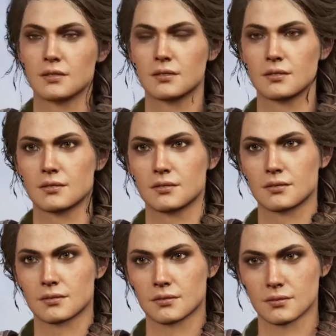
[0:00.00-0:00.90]

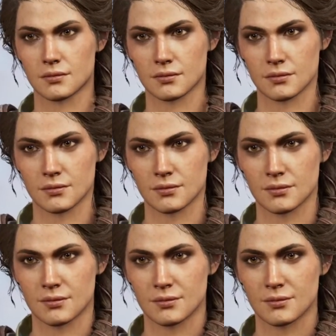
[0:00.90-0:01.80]

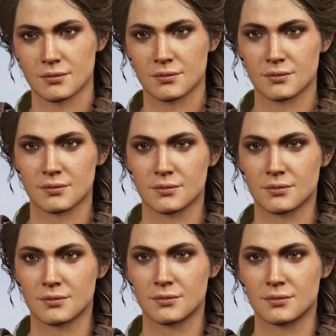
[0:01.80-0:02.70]

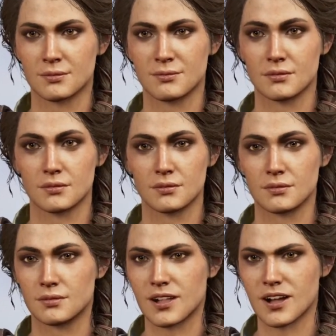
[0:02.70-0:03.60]

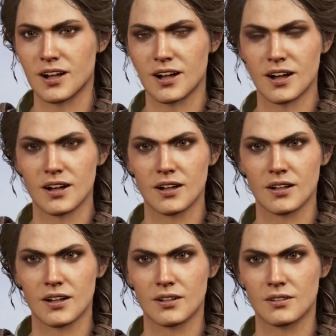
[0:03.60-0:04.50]

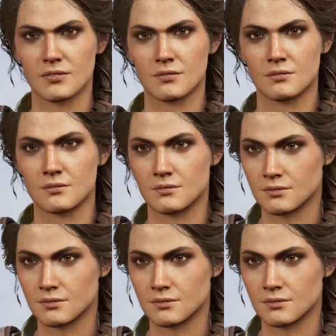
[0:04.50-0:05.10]
(no one is talking)